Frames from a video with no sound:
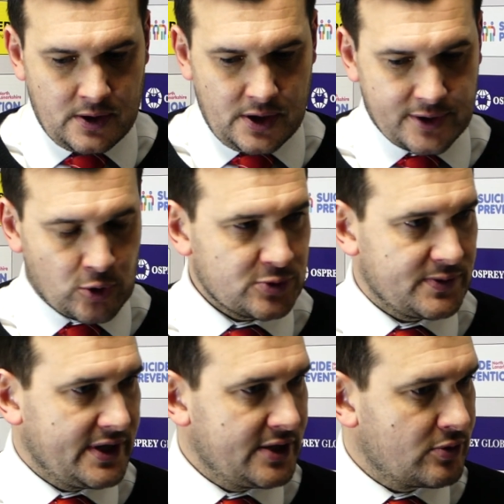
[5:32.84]
And the goals we
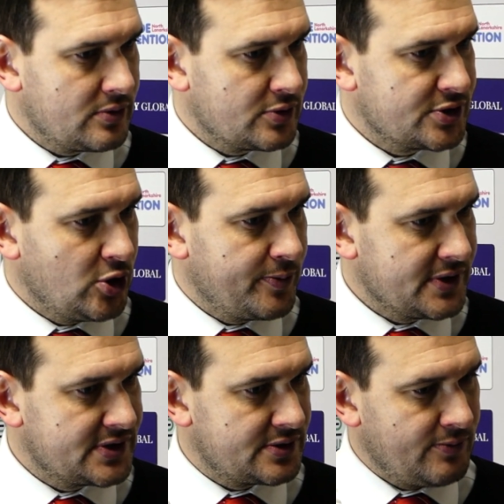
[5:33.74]
let in were sloppy,
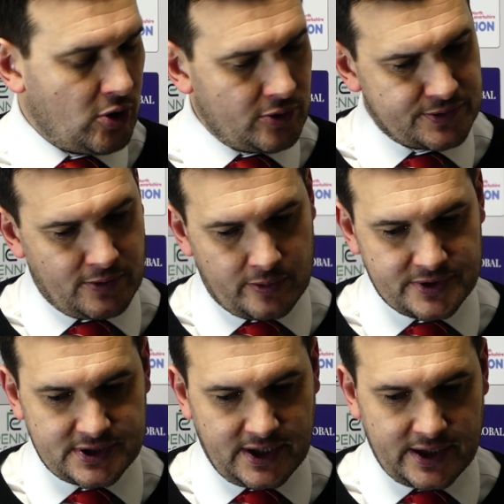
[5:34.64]
small
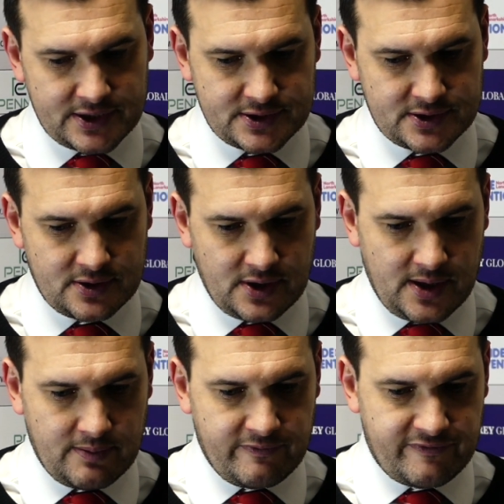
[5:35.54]
mistakes
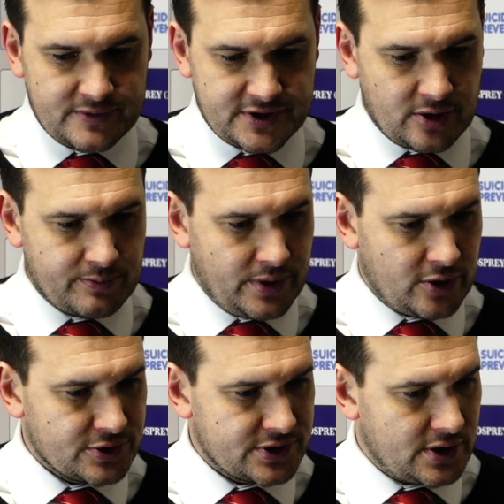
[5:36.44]
from certain
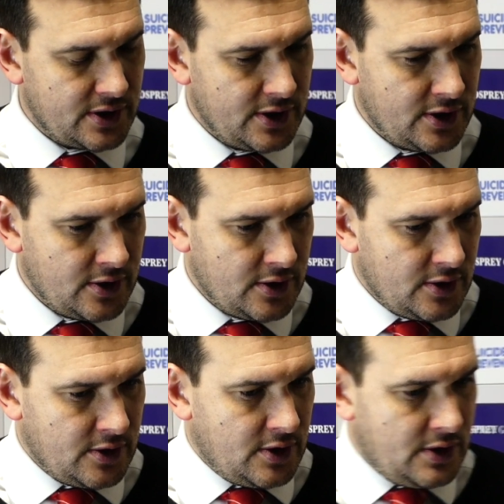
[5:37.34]
players that
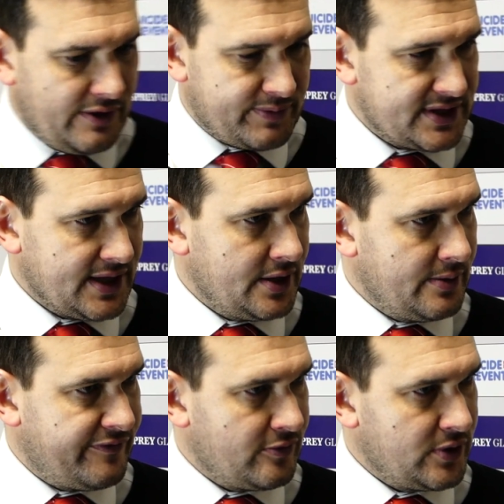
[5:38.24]
I've been telling them
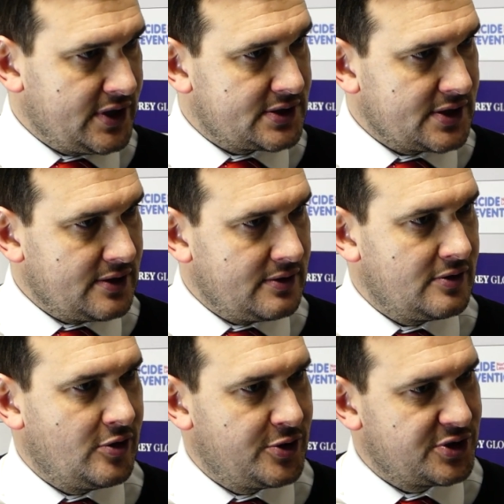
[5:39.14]
for weeks that
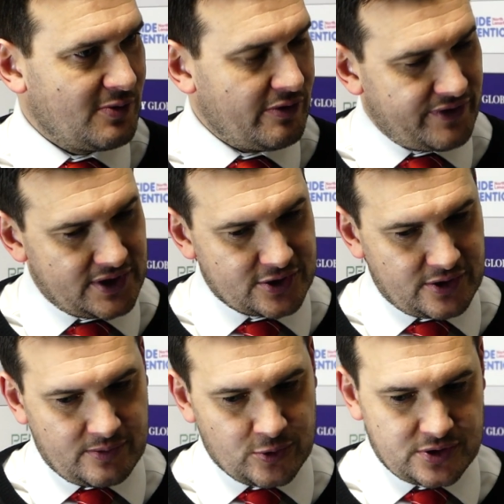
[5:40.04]
small things are
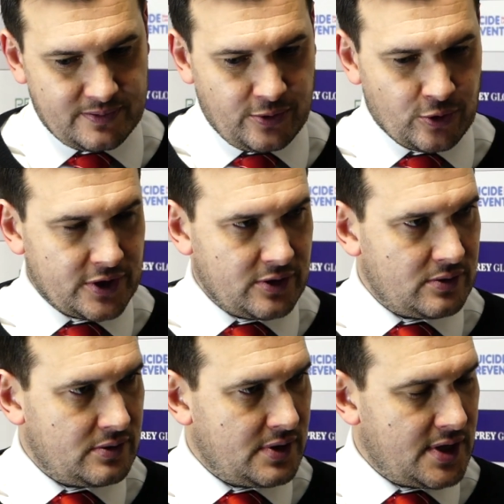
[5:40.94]
the most important.
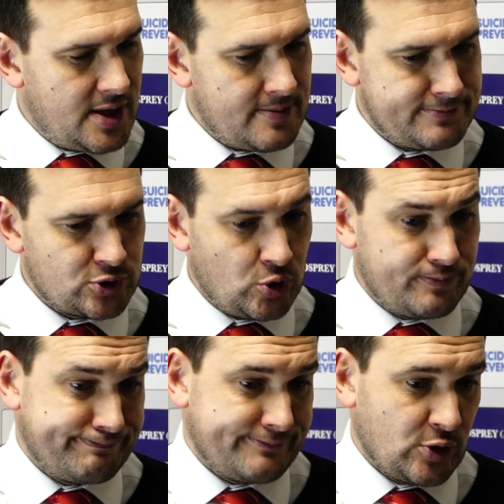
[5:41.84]
So,
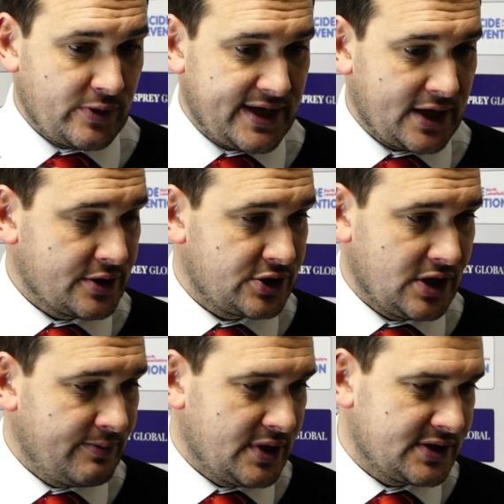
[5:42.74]
you know, we take it to the
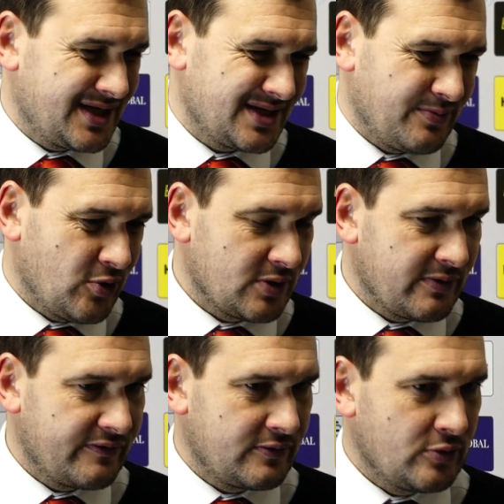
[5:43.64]
chin, but it's disappointing.
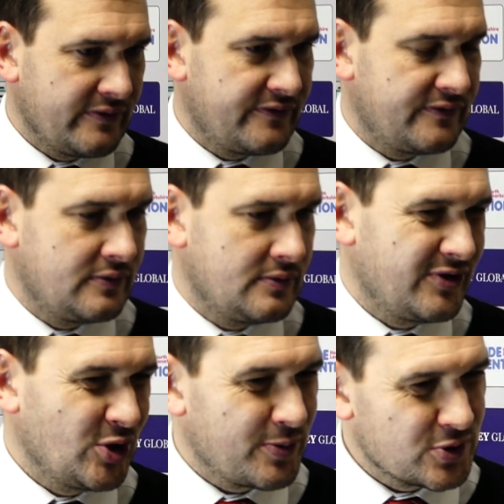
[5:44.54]
We've a
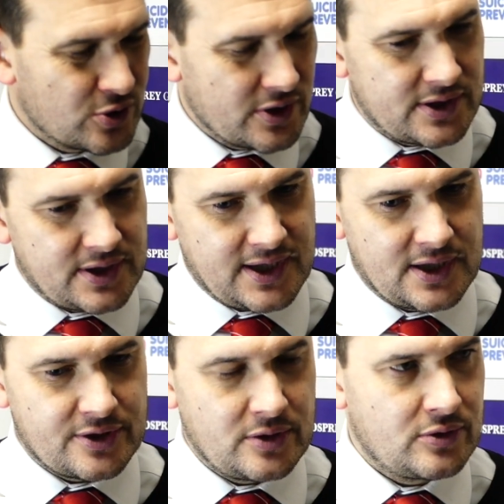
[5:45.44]
real opportunity to gain
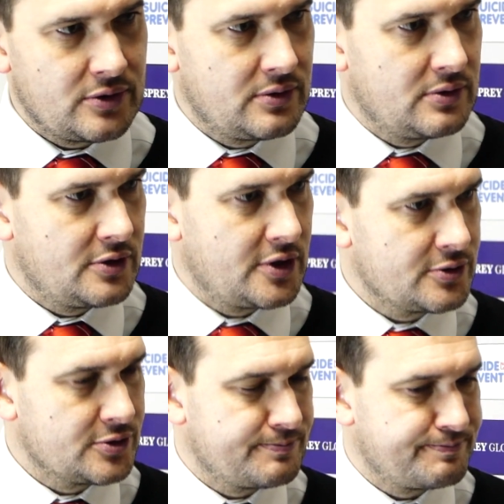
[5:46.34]
ground on others.